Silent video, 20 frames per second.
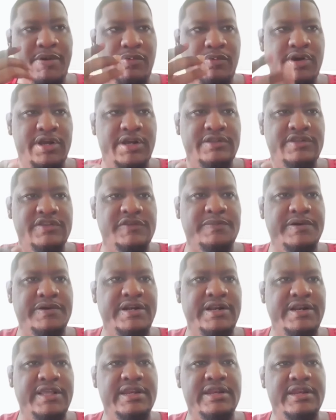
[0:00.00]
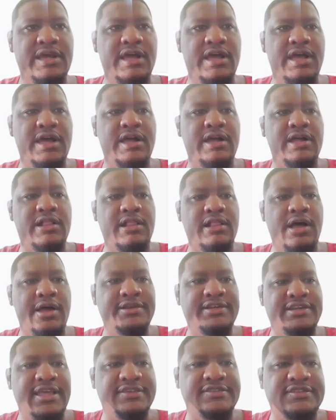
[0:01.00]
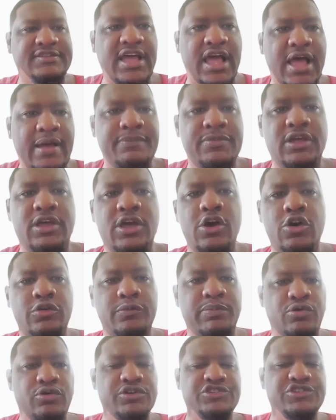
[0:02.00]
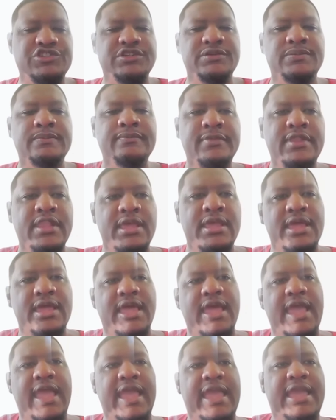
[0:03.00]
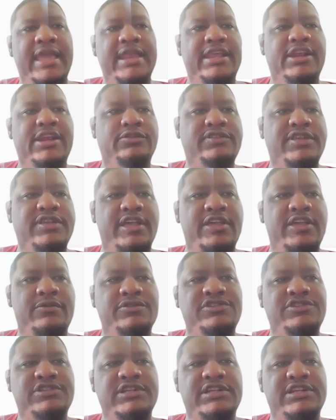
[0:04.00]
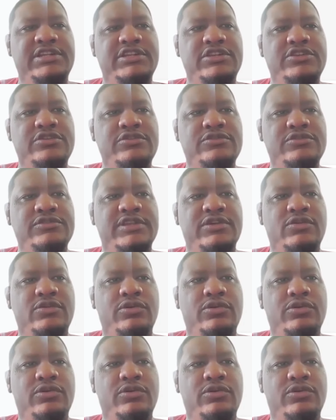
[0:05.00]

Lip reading: but we're going to just put it in Claude Desktop, the code portion, and it'll tell you what you need to use in